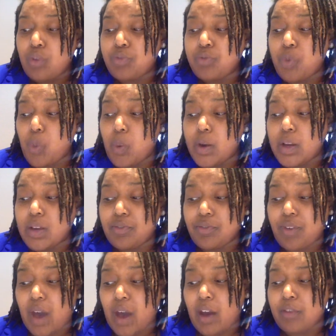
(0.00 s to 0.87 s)

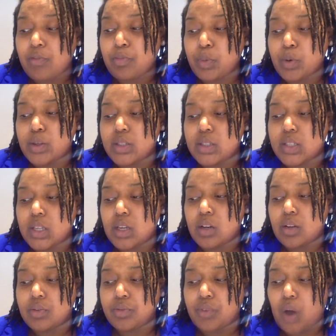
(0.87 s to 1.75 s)

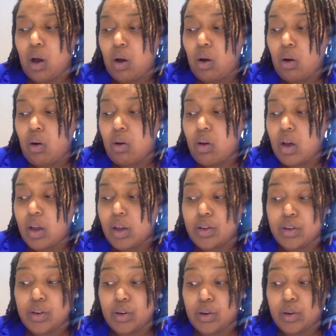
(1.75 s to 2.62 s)
45% of all
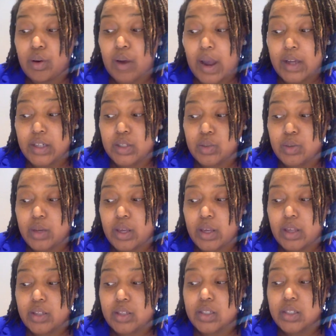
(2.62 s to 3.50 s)

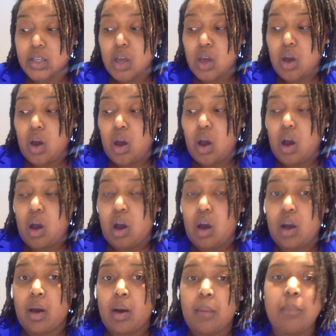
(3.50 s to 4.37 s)
undergraduates
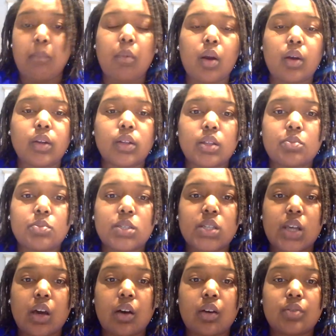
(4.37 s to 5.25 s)
mark
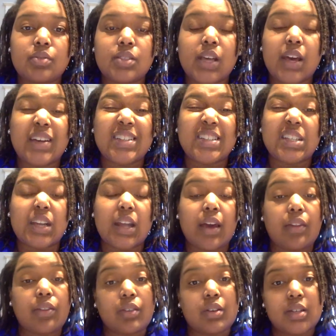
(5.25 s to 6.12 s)
themselves as an
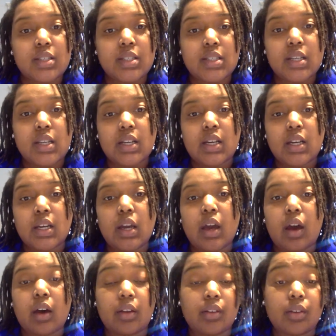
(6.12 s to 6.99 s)
ethnicity
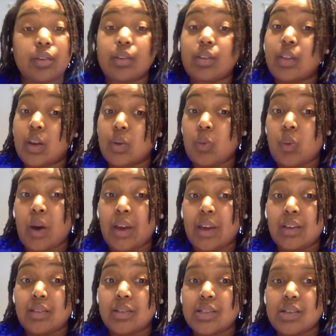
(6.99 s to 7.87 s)
other than
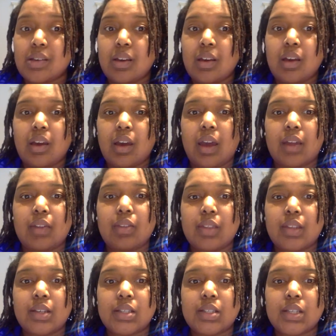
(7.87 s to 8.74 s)
white. And
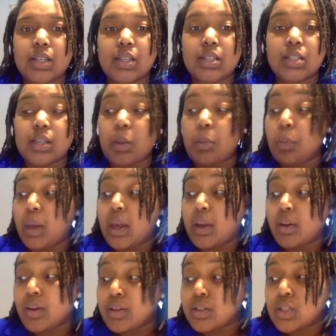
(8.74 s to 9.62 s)
this is
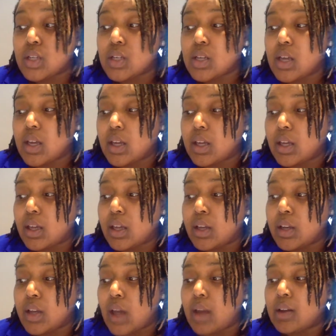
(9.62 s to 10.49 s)
compared to
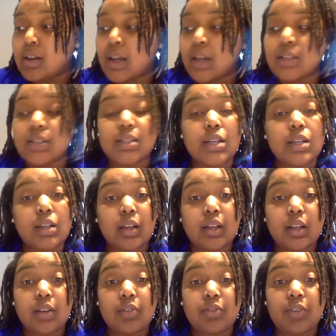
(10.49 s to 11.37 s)
in
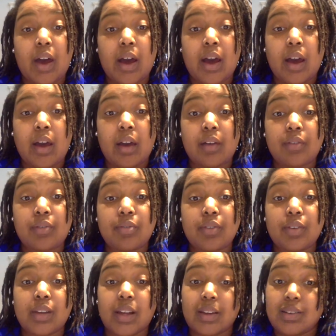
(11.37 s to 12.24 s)

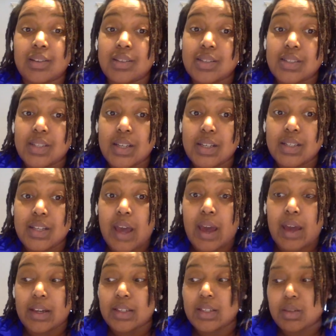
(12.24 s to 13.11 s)
1995-96
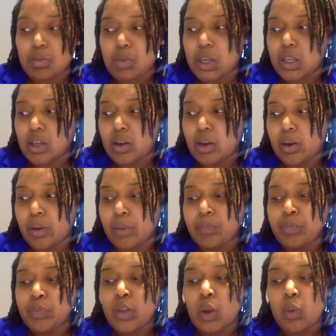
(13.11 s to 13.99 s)
academic year,
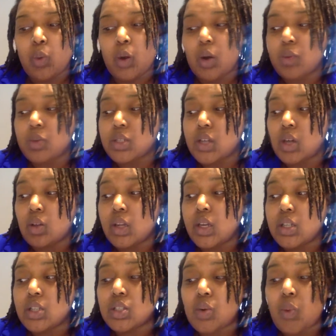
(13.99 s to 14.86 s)
where it was
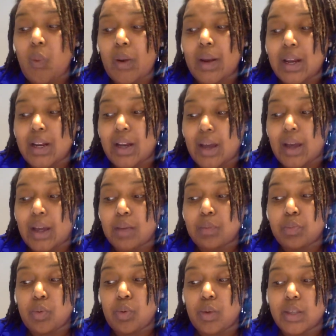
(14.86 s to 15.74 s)
only
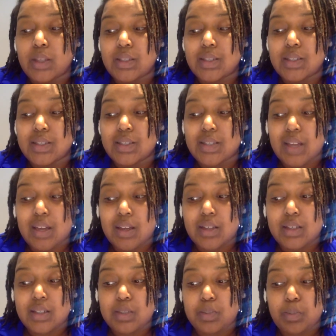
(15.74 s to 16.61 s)

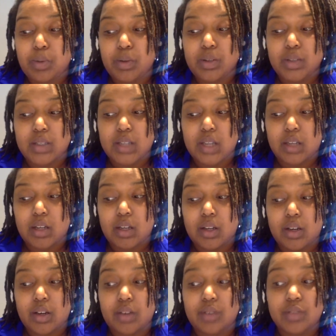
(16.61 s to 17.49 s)
29.6%
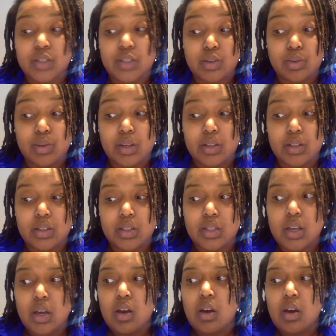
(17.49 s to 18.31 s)
of students